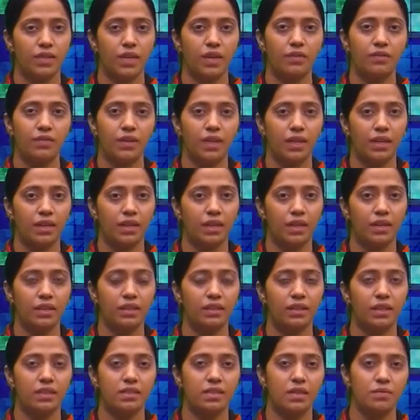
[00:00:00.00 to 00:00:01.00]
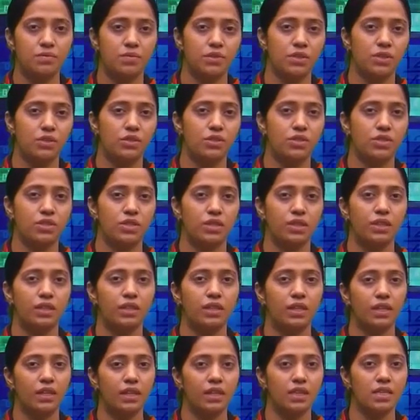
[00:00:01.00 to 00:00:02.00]
have taken the substitution
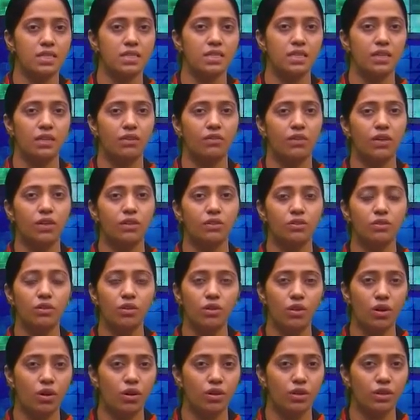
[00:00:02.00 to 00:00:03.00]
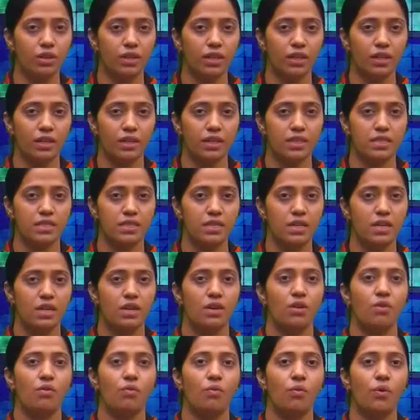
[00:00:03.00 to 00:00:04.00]
t is equal to log tan x.
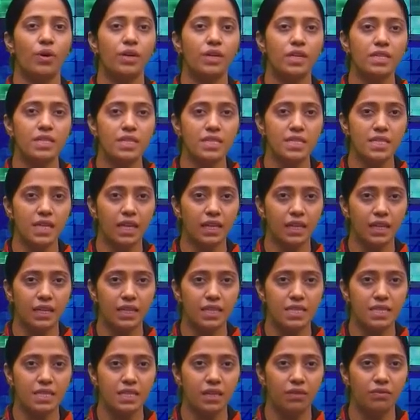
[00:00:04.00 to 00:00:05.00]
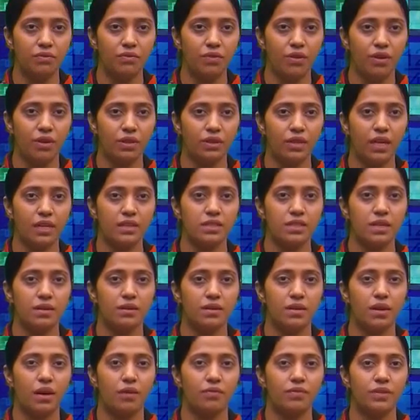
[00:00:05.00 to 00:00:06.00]
What is the second step for that
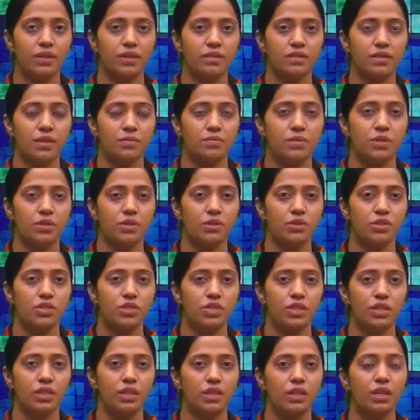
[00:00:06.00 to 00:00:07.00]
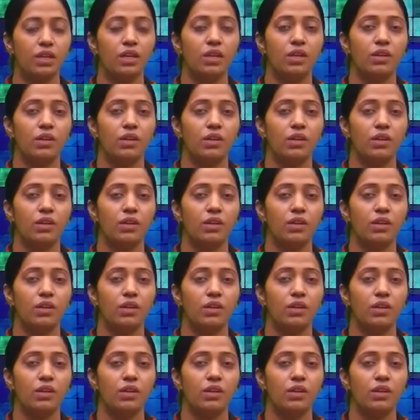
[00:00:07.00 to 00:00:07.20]
after substitution?